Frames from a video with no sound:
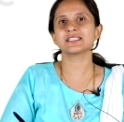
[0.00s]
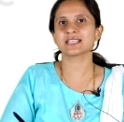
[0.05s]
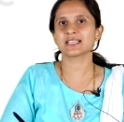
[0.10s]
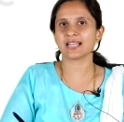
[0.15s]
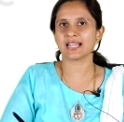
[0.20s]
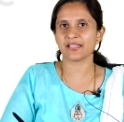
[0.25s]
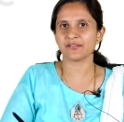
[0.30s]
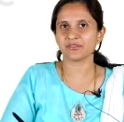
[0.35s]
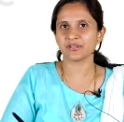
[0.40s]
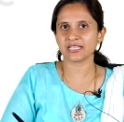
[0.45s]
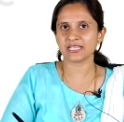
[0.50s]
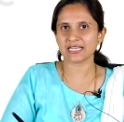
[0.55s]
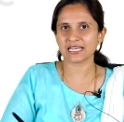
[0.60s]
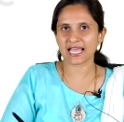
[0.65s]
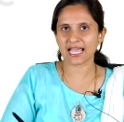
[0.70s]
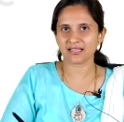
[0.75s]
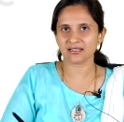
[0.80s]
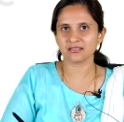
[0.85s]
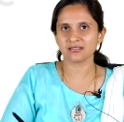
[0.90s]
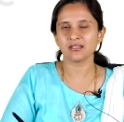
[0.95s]
salivary
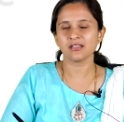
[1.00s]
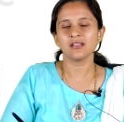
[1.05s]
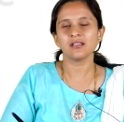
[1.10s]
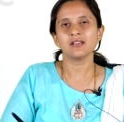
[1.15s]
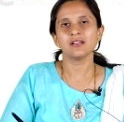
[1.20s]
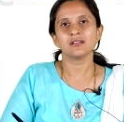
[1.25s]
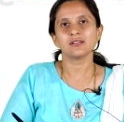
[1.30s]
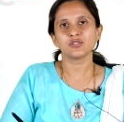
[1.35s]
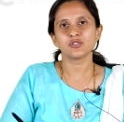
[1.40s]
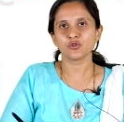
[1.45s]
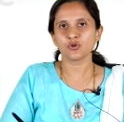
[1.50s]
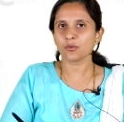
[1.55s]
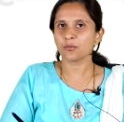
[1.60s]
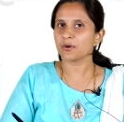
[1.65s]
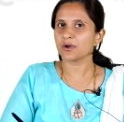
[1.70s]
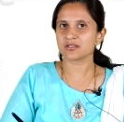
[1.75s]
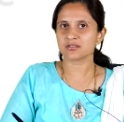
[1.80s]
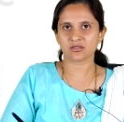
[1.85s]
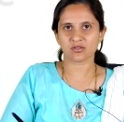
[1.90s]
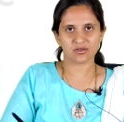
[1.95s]
gland
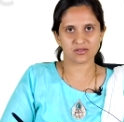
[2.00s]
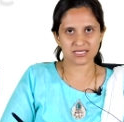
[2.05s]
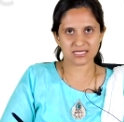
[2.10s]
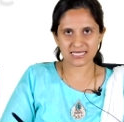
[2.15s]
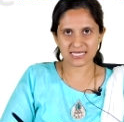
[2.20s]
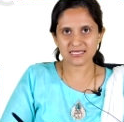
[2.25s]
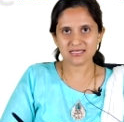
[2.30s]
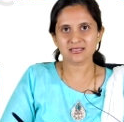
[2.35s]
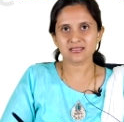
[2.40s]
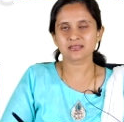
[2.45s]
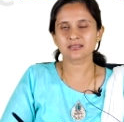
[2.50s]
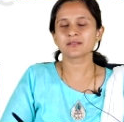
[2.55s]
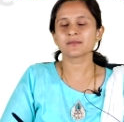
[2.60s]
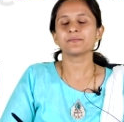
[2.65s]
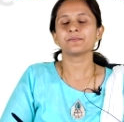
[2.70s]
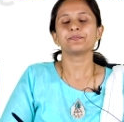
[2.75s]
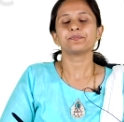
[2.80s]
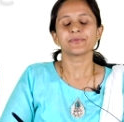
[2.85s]
tumors or cysts.